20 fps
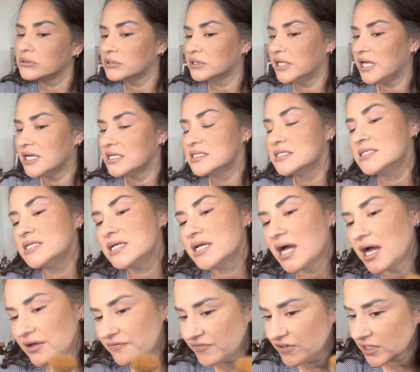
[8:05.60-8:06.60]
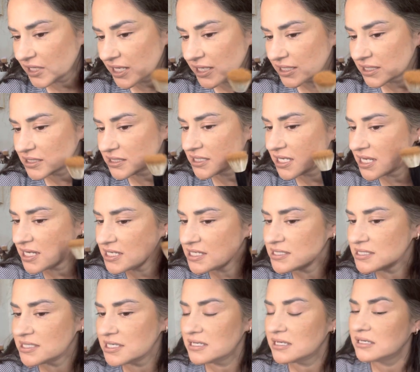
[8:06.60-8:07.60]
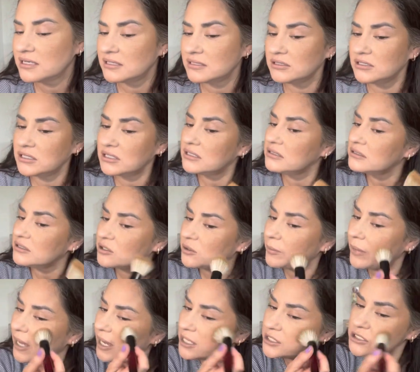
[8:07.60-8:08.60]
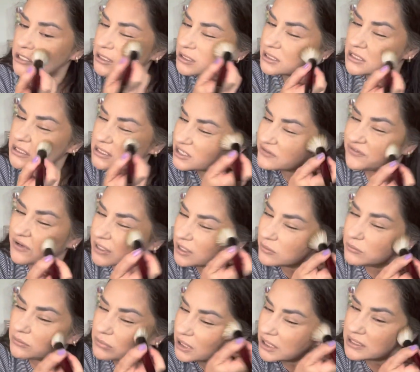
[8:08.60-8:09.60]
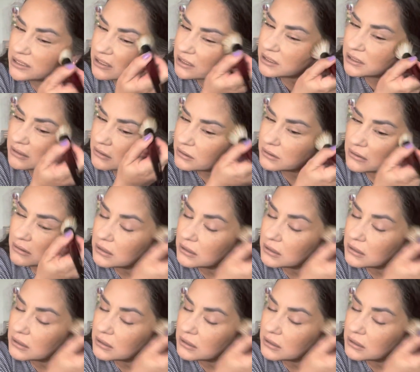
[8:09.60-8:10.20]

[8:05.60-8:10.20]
Yeah, see, I feel like it does look a little patchy. Let's see if I can blend it in.